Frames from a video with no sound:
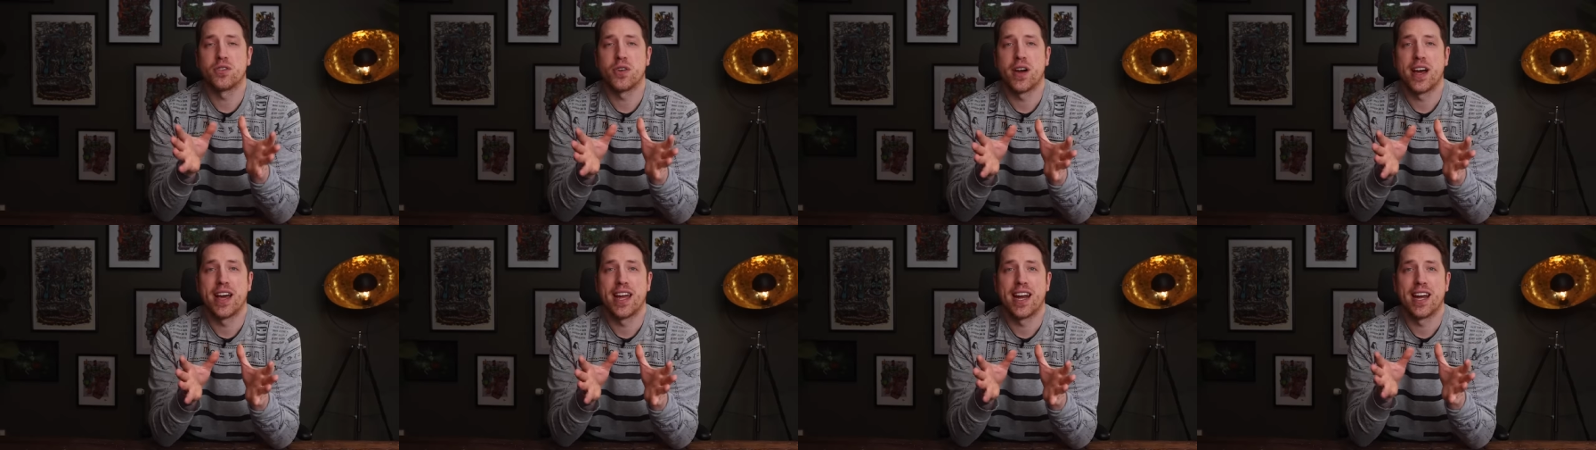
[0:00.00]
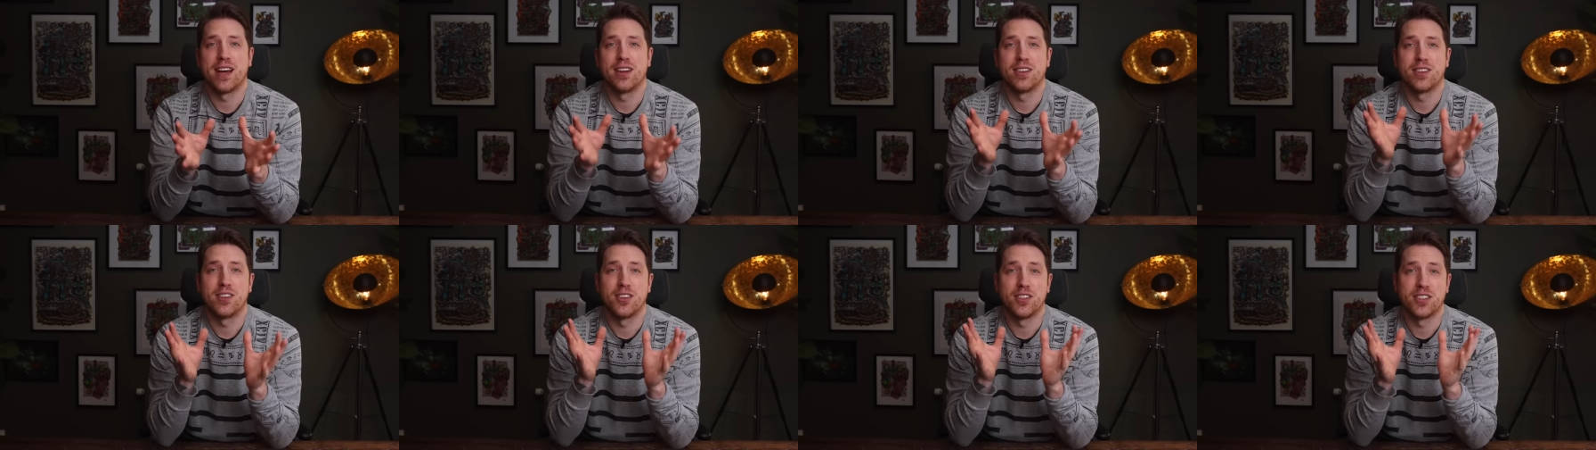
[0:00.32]
to try it
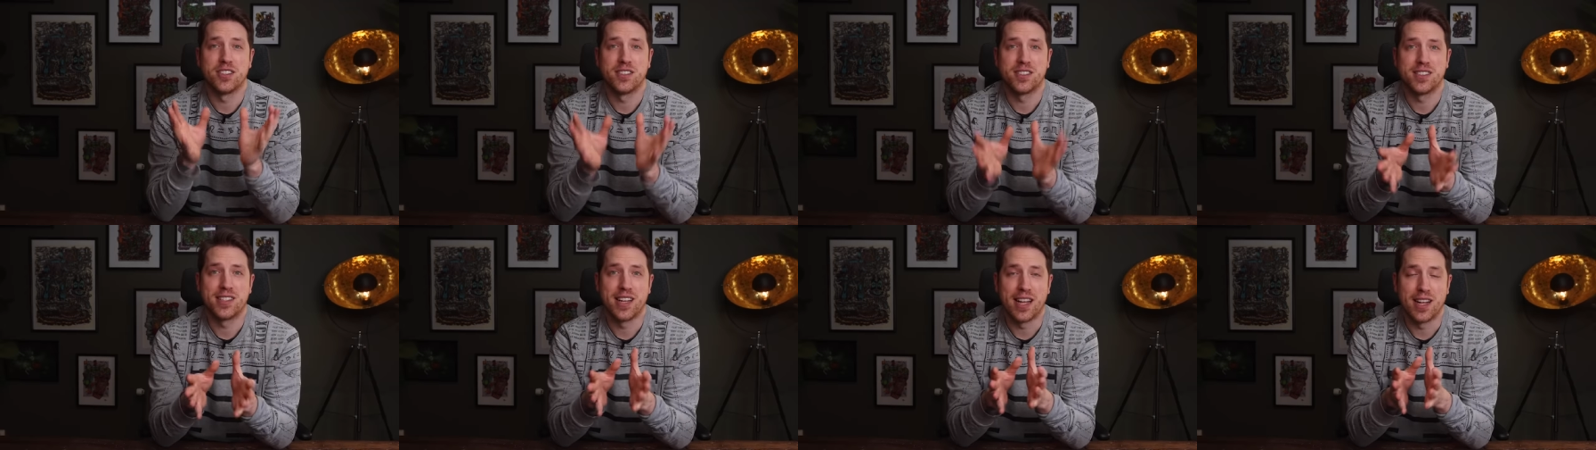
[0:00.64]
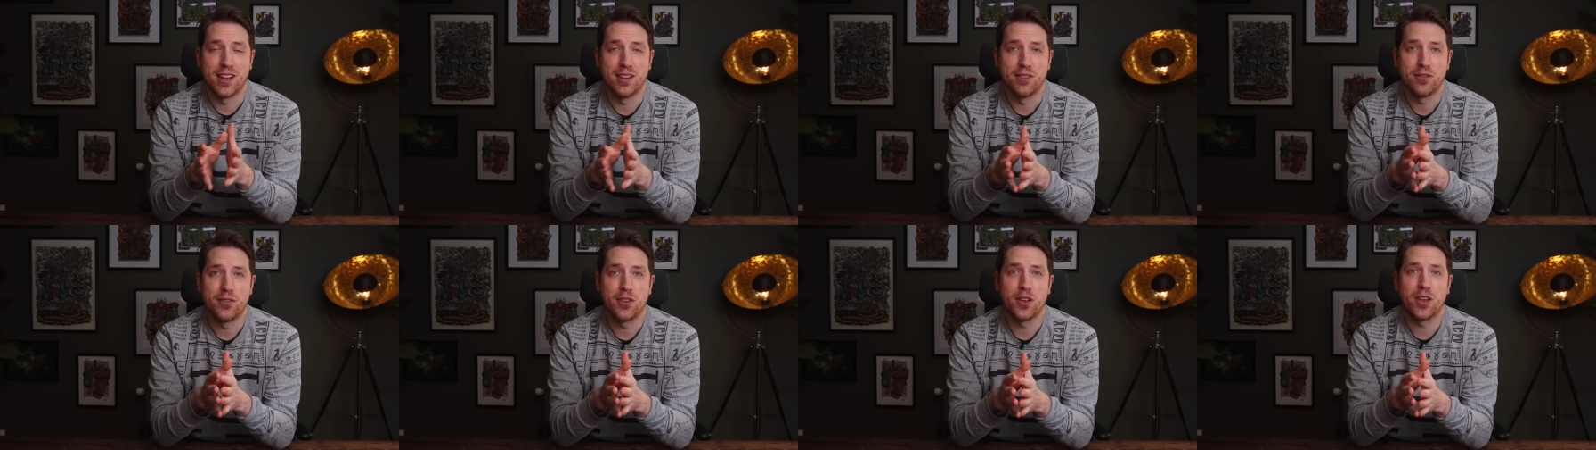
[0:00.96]
out
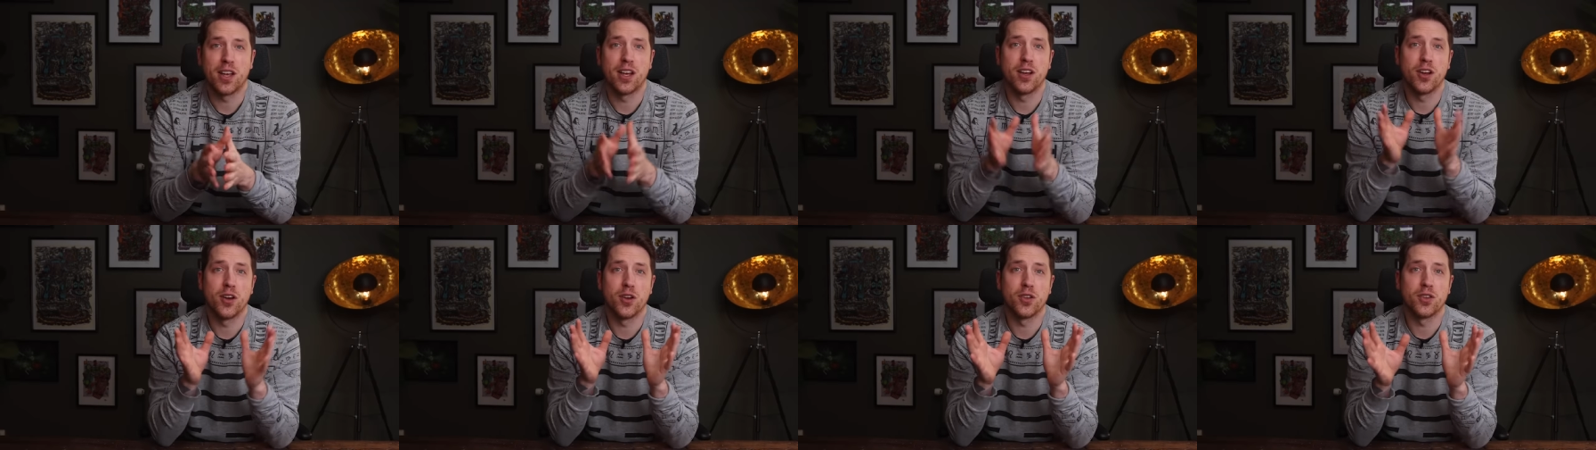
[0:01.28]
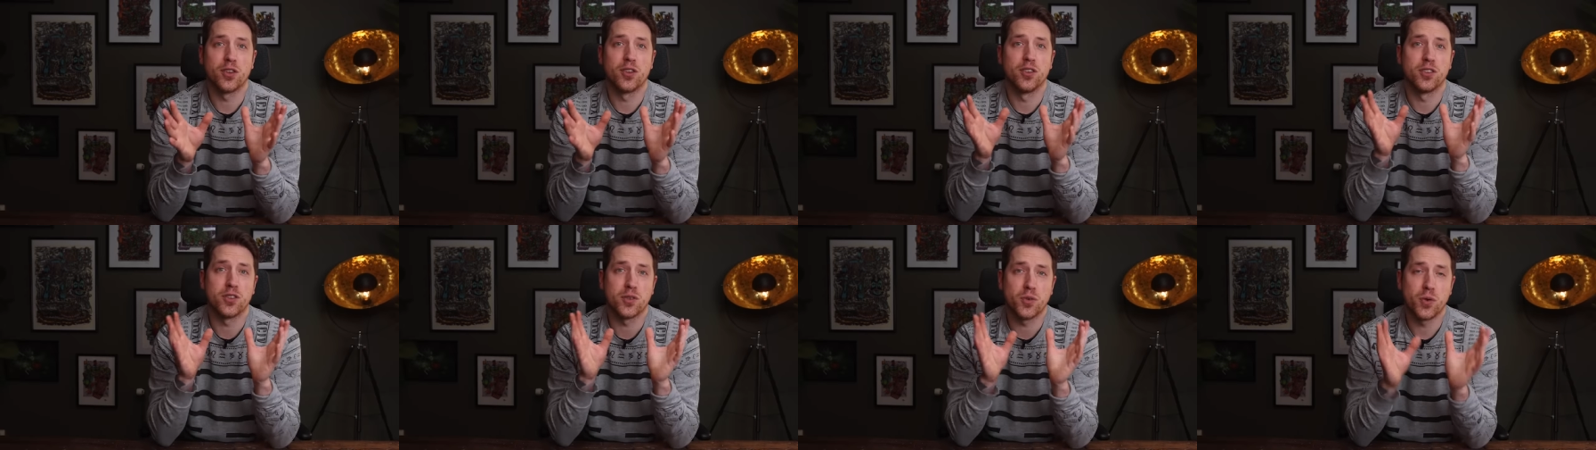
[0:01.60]
yourself, you can go
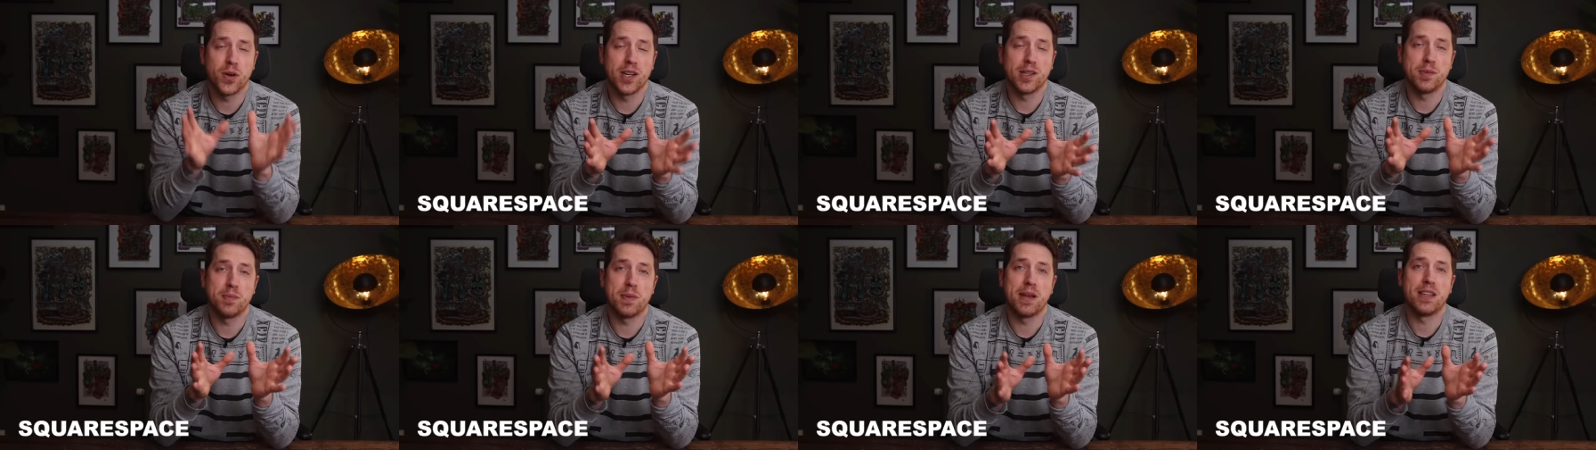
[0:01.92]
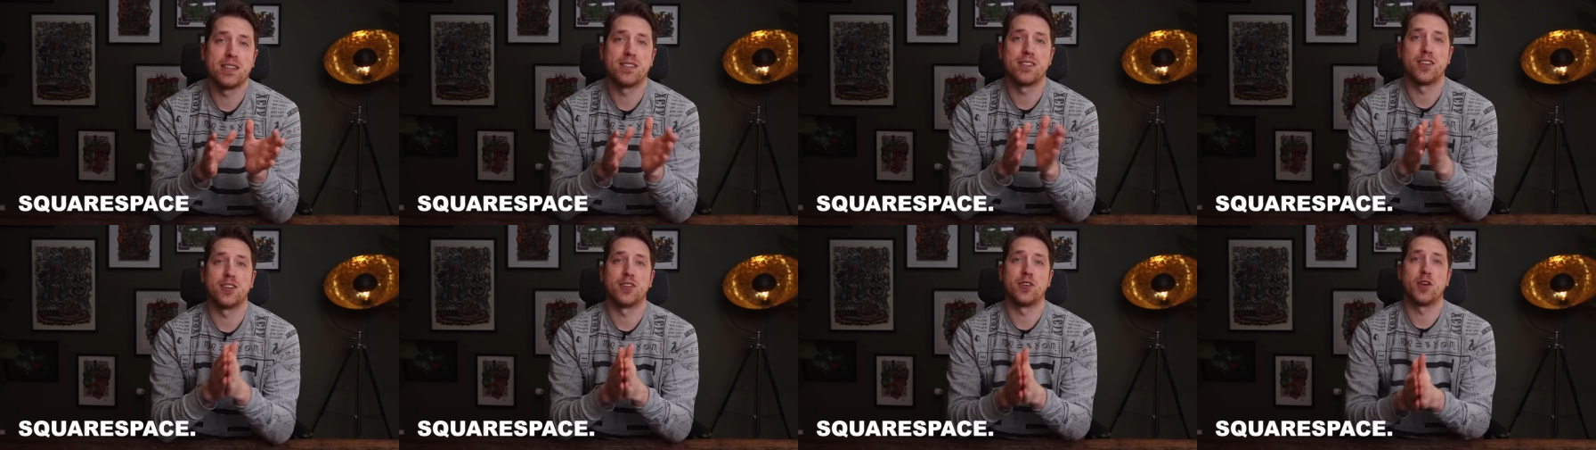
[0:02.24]
to
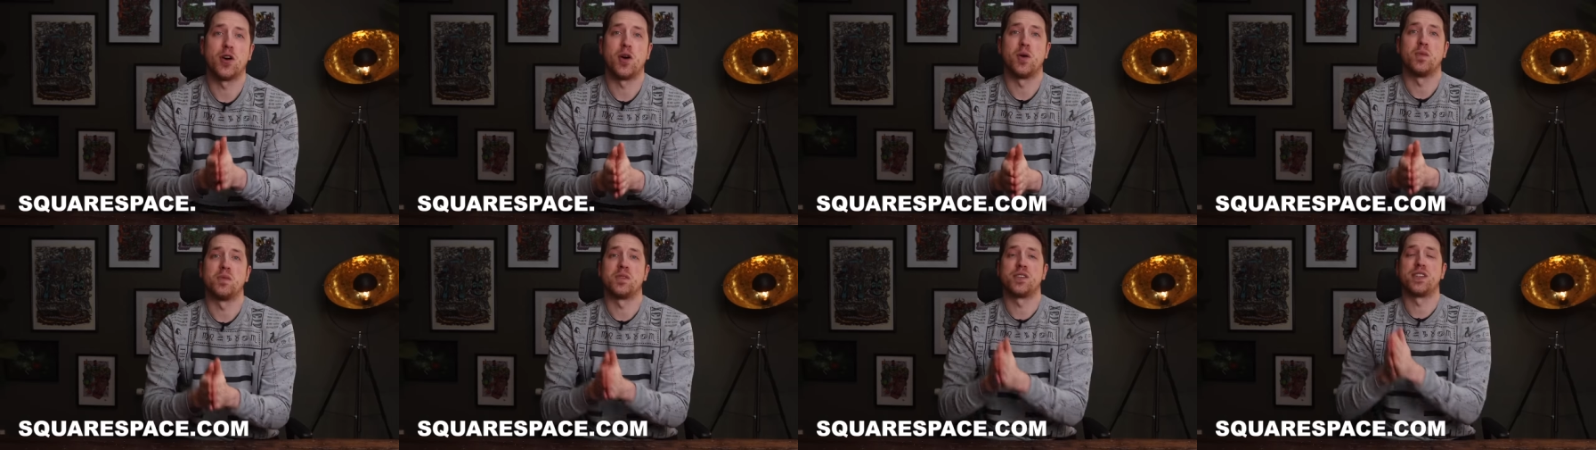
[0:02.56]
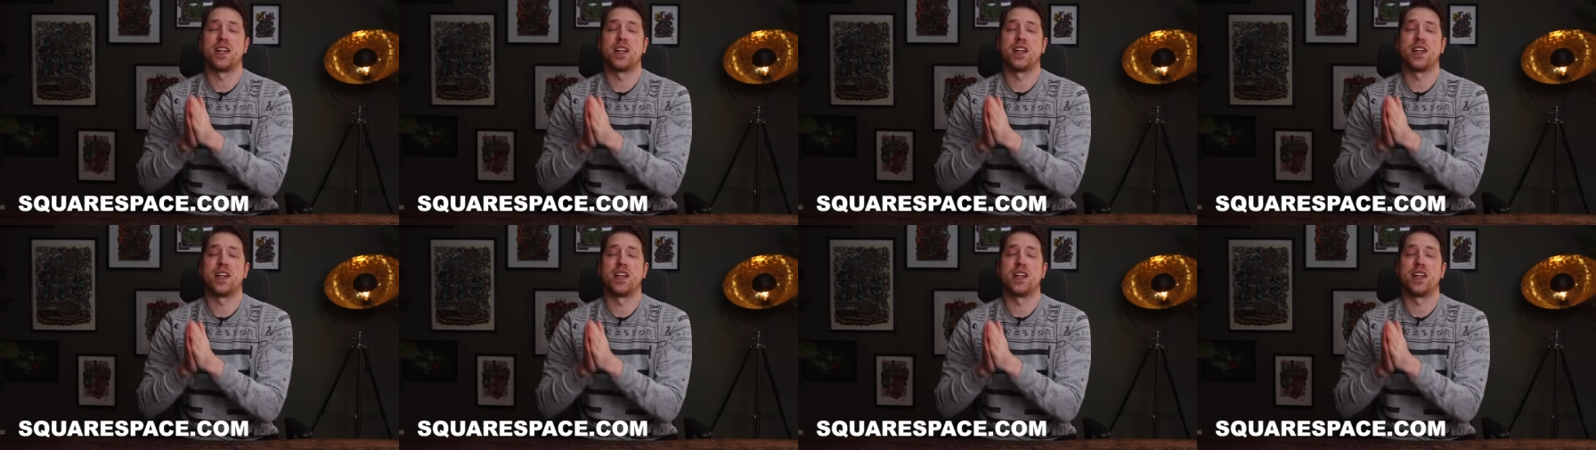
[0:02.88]
squarespace.com